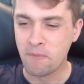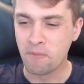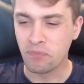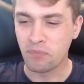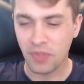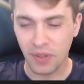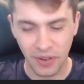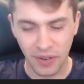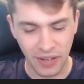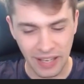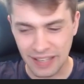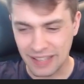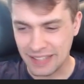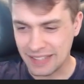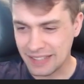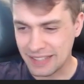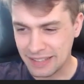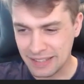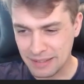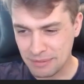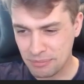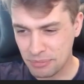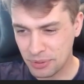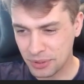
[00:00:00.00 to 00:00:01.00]
Okay,
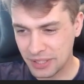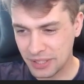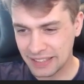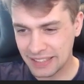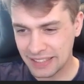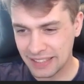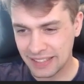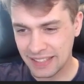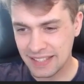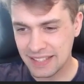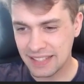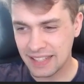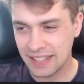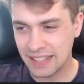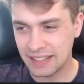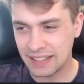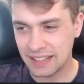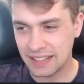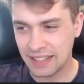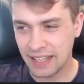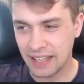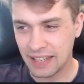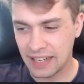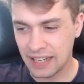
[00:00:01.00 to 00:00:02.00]
putting that aside,
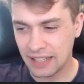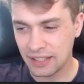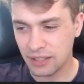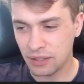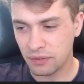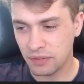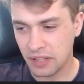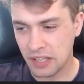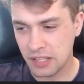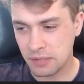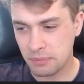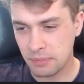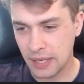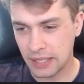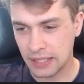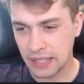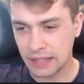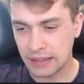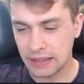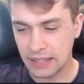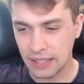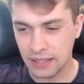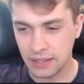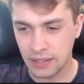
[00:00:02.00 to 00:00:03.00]
I kind of expected
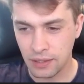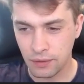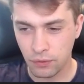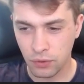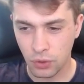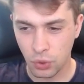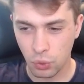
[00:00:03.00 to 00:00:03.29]
knight d4,